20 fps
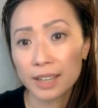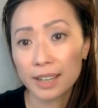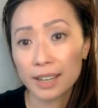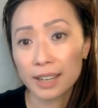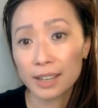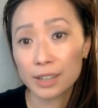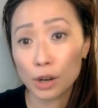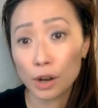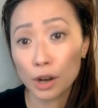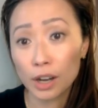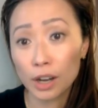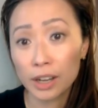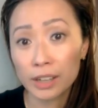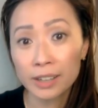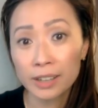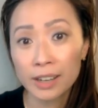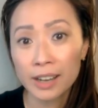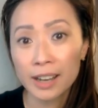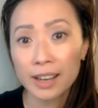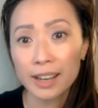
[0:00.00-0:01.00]
is
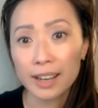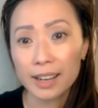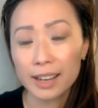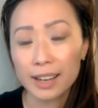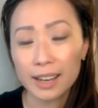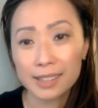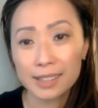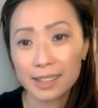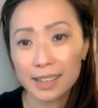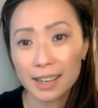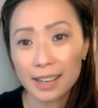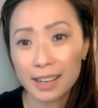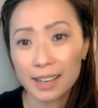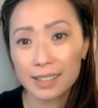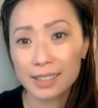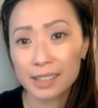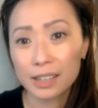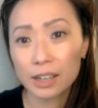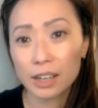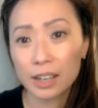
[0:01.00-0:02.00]
on is
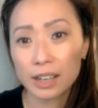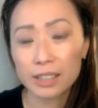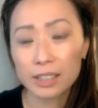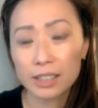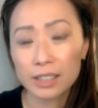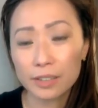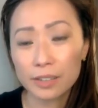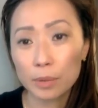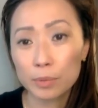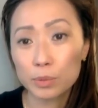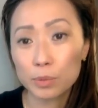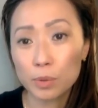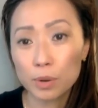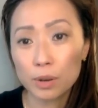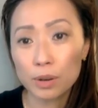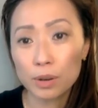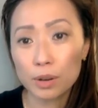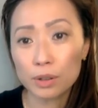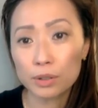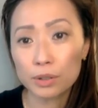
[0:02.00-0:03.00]
is in a developed
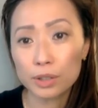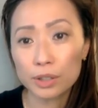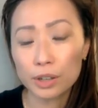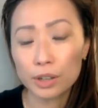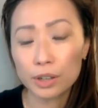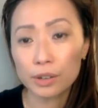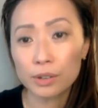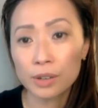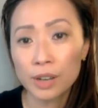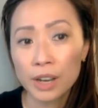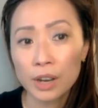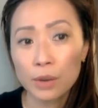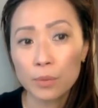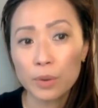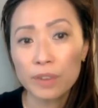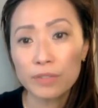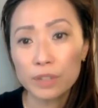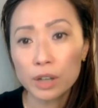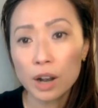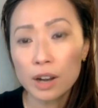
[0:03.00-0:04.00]
world you know
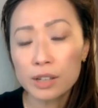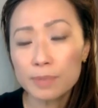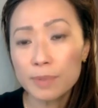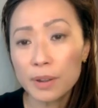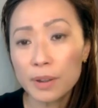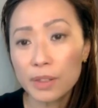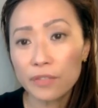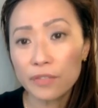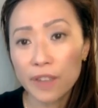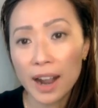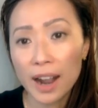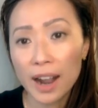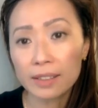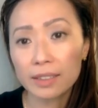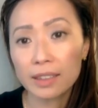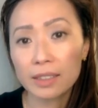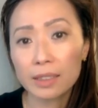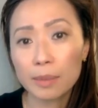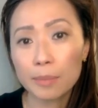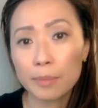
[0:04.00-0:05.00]
we've talked about the
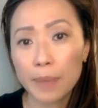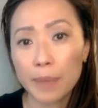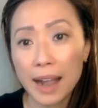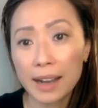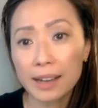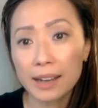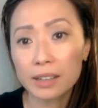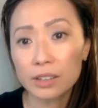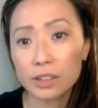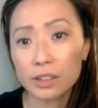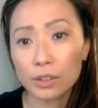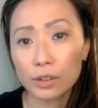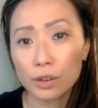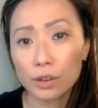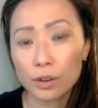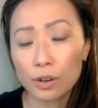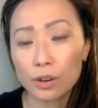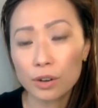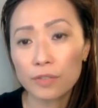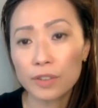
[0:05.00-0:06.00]
fact that the back end of the
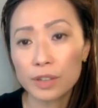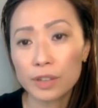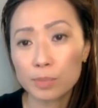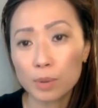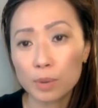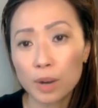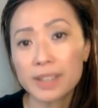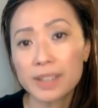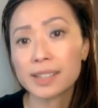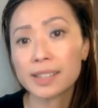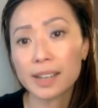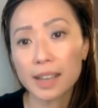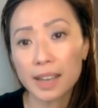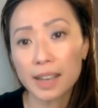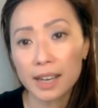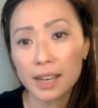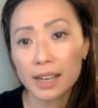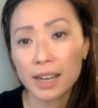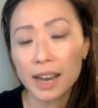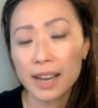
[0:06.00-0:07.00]
curve is pricing
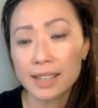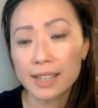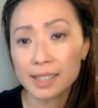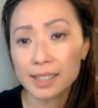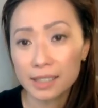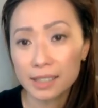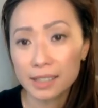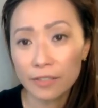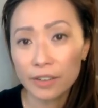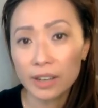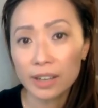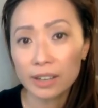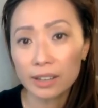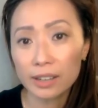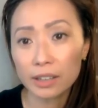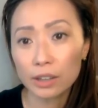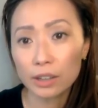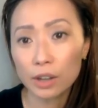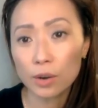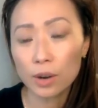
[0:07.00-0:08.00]
in a
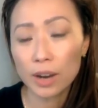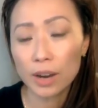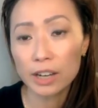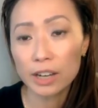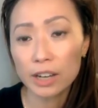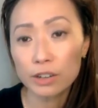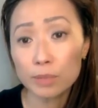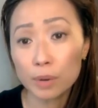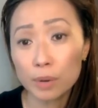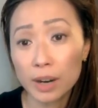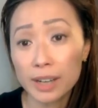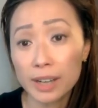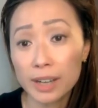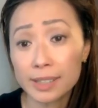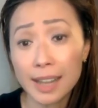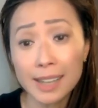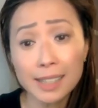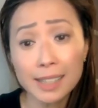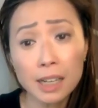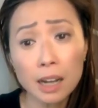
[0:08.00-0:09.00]
significantly lower energy price
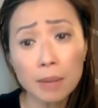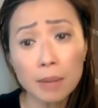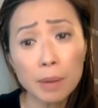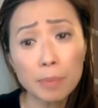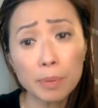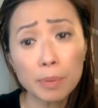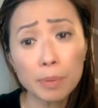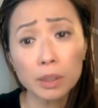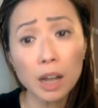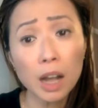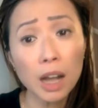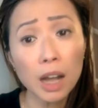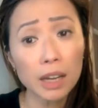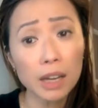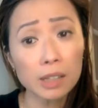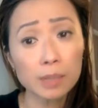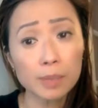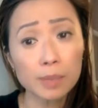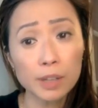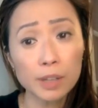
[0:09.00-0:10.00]
that's come up a lot
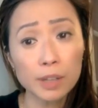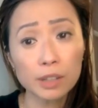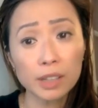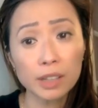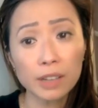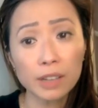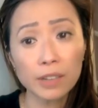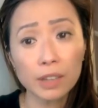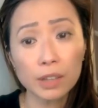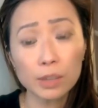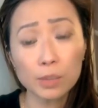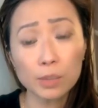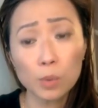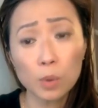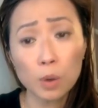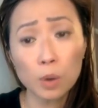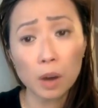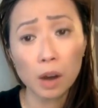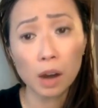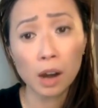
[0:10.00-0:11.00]
especially given this
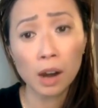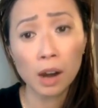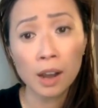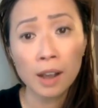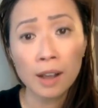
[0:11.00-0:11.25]
war